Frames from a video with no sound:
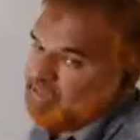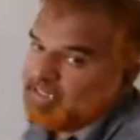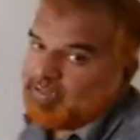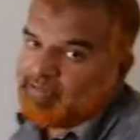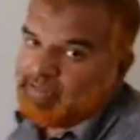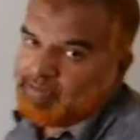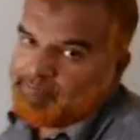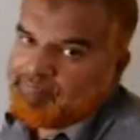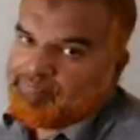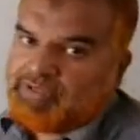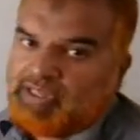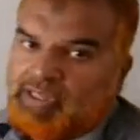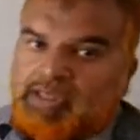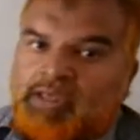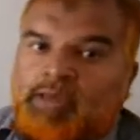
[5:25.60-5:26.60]
animal.
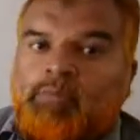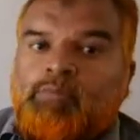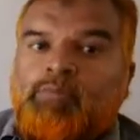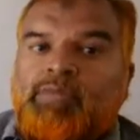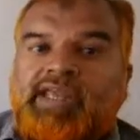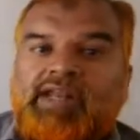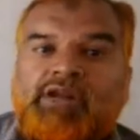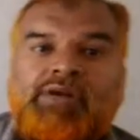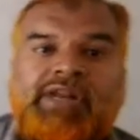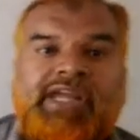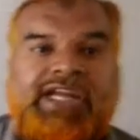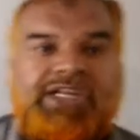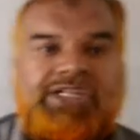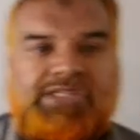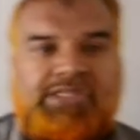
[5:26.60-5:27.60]
Male
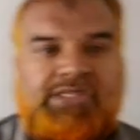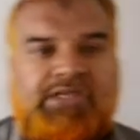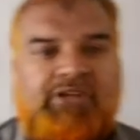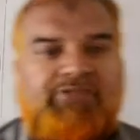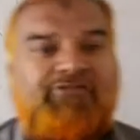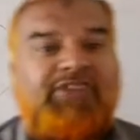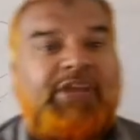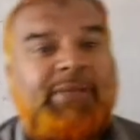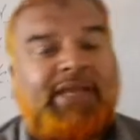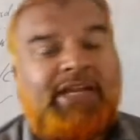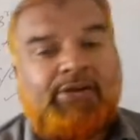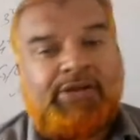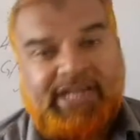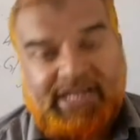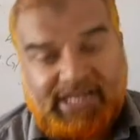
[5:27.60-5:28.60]
gonads,
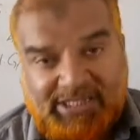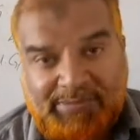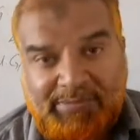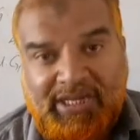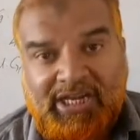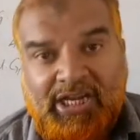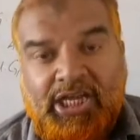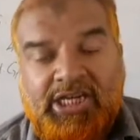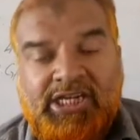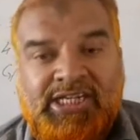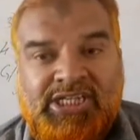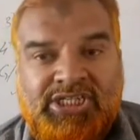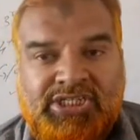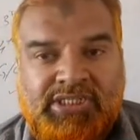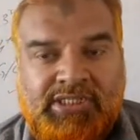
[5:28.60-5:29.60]
female gonads, male
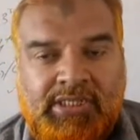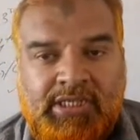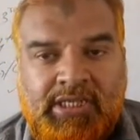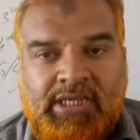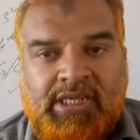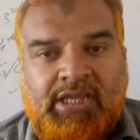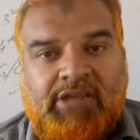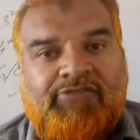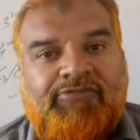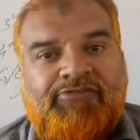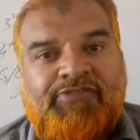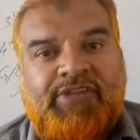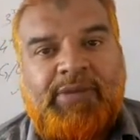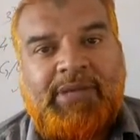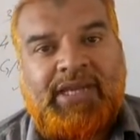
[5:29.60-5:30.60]
organs,
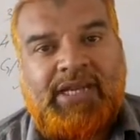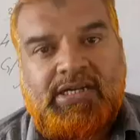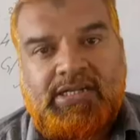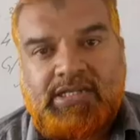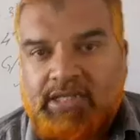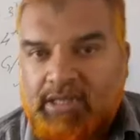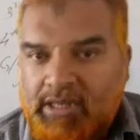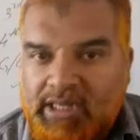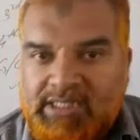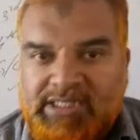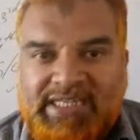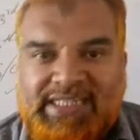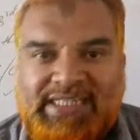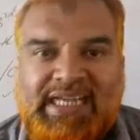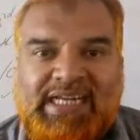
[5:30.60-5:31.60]
female or
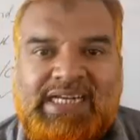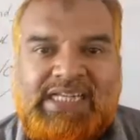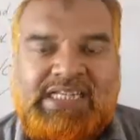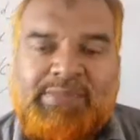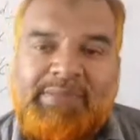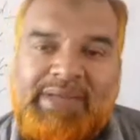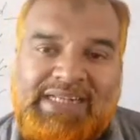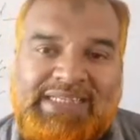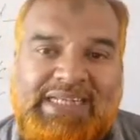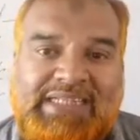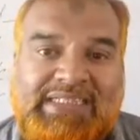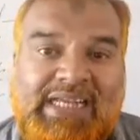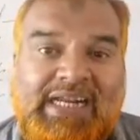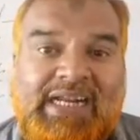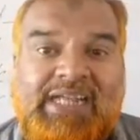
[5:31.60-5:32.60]
sex organs, male
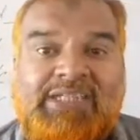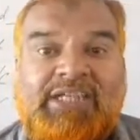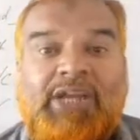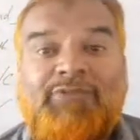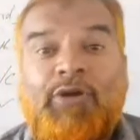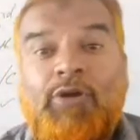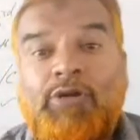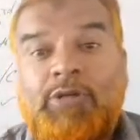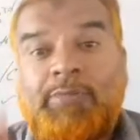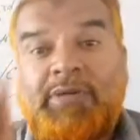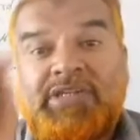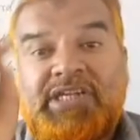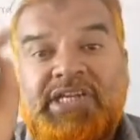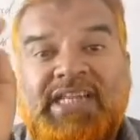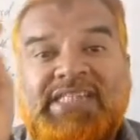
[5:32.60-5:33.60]
sex organs are found
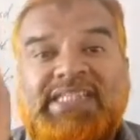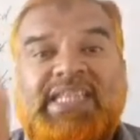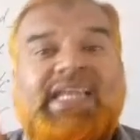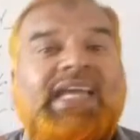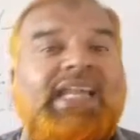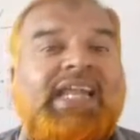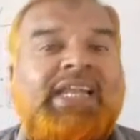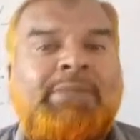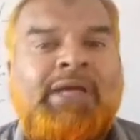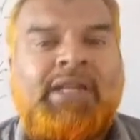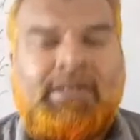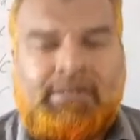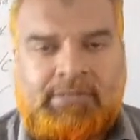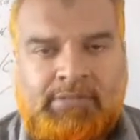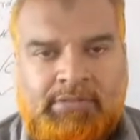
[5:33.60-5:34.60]
present in a single
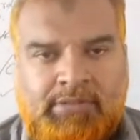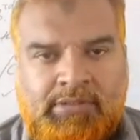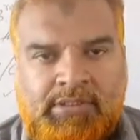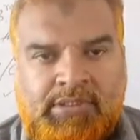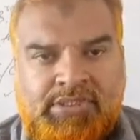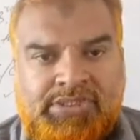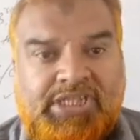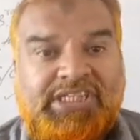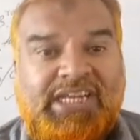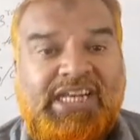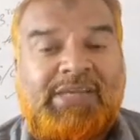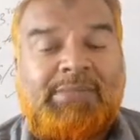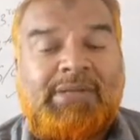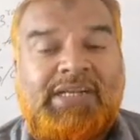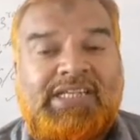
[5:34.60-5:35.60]
animal. Such
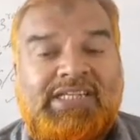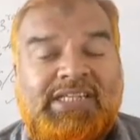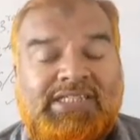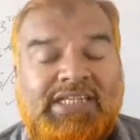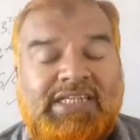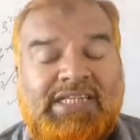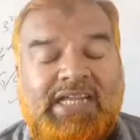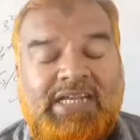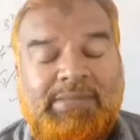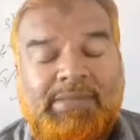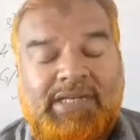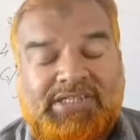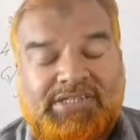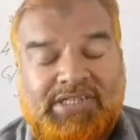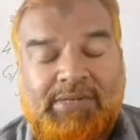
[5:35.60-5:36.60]
animal
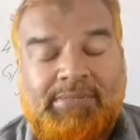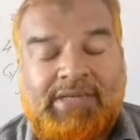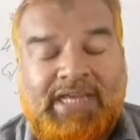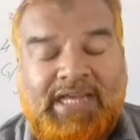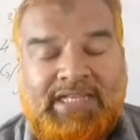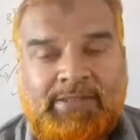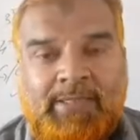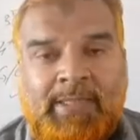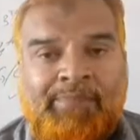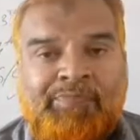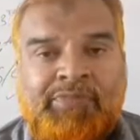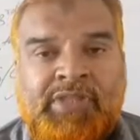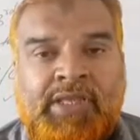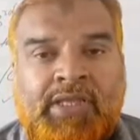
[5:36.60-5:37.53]
is termed as